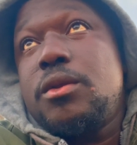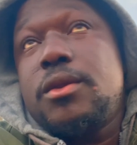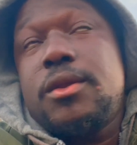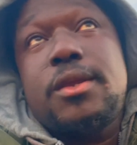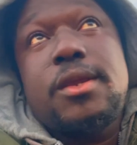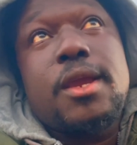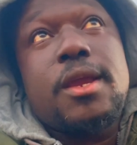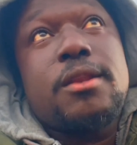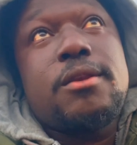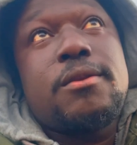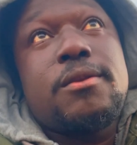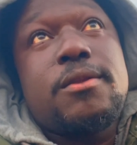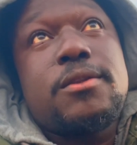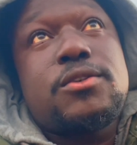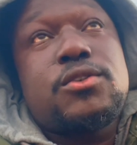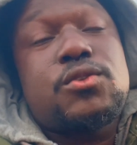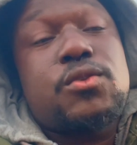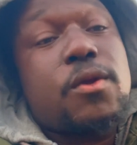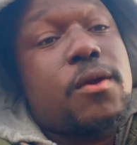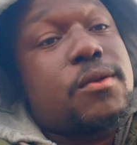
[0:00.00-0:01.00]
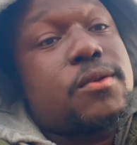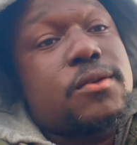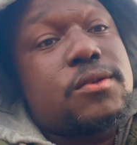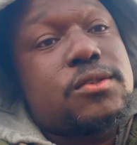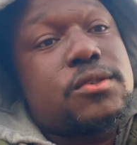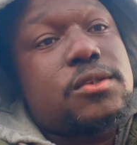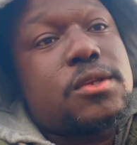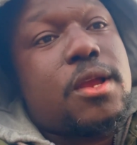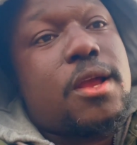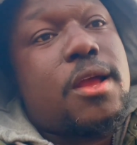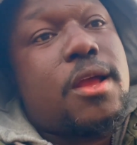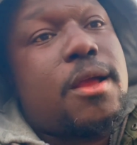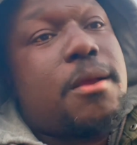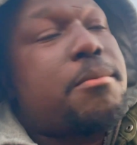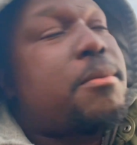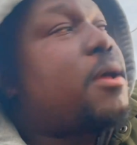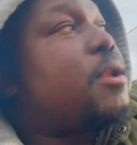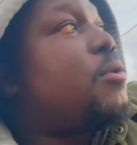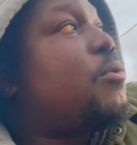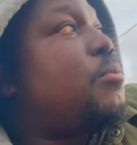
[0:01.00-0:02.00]
Getting a trucking
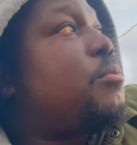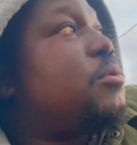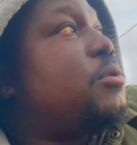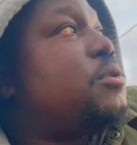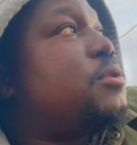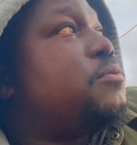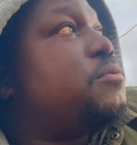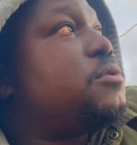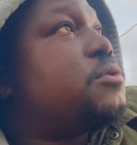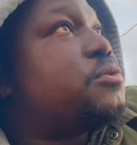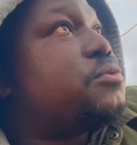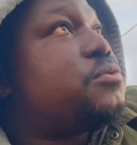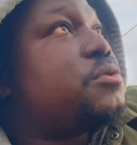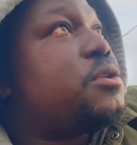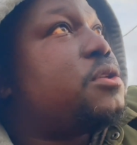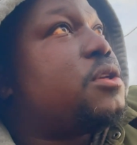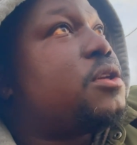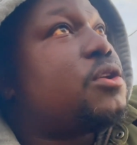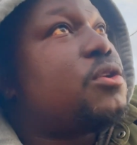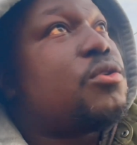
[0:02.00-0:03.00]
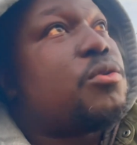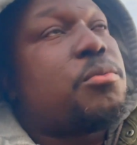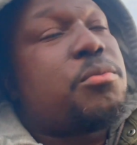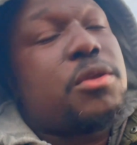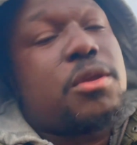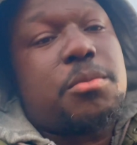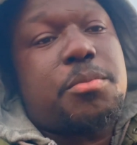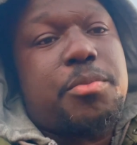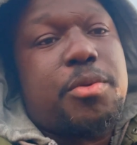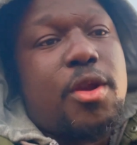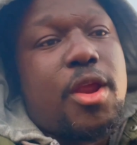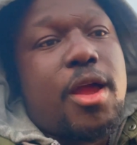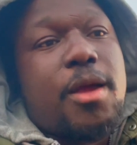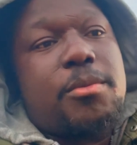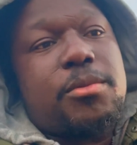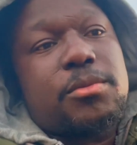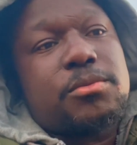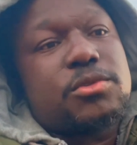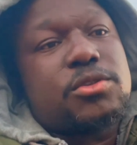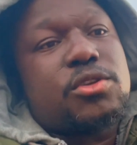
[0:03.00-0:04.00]
job, I don't believe is really going to be a
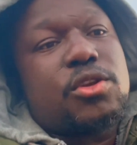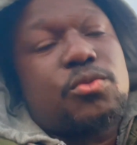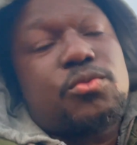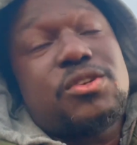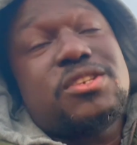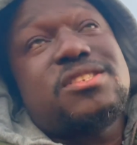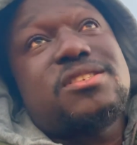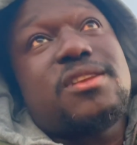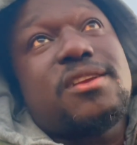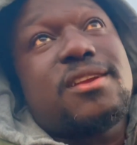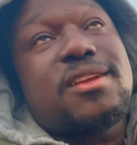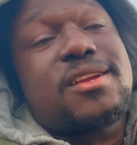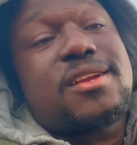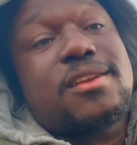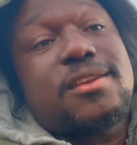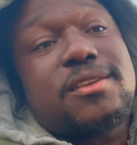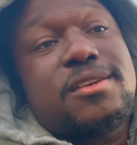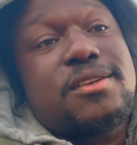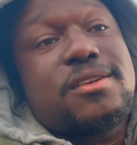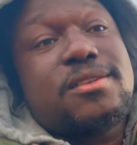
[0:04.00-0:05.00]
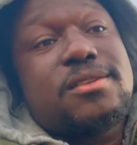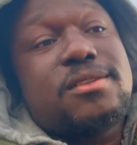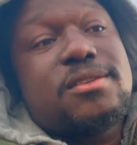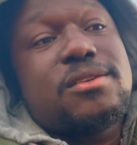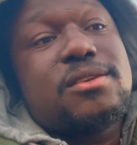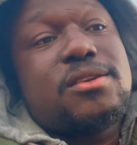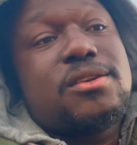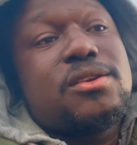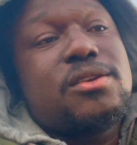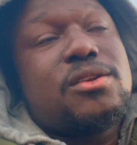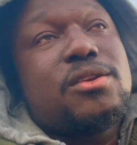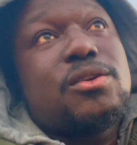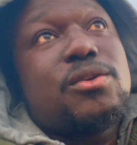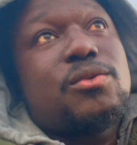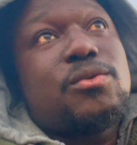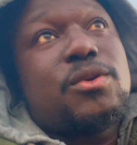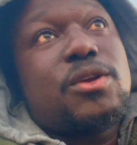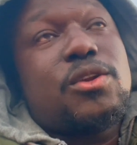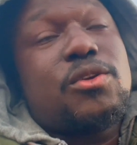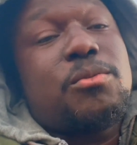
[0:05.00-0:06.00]
problem. You know, we stay clean.
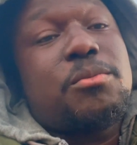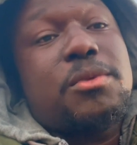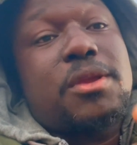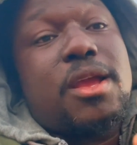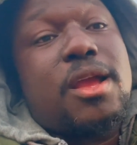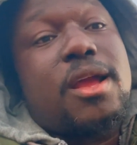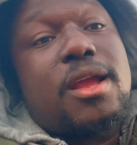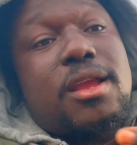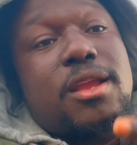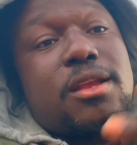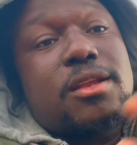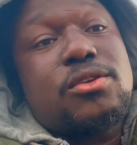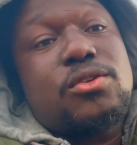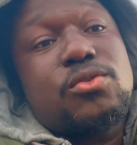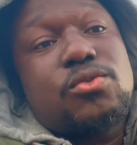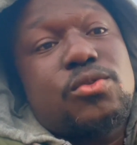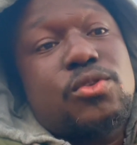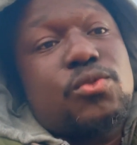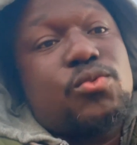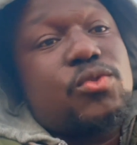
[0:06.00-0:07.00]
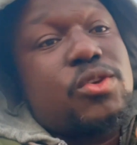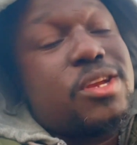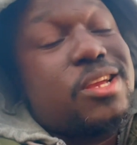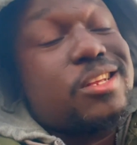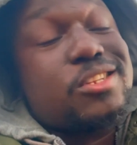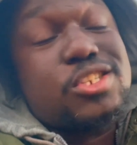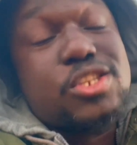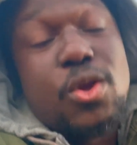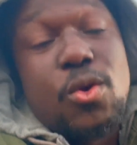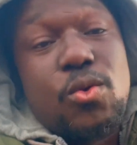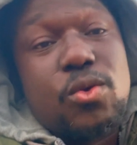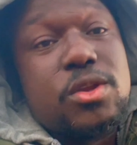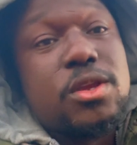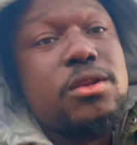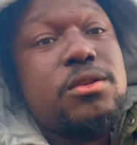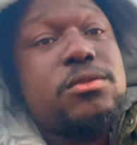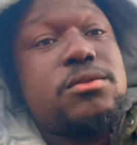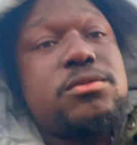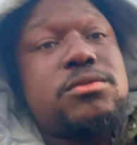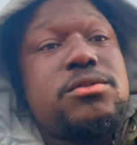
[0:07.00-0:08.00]
We don't be out here doing, we ain't talking.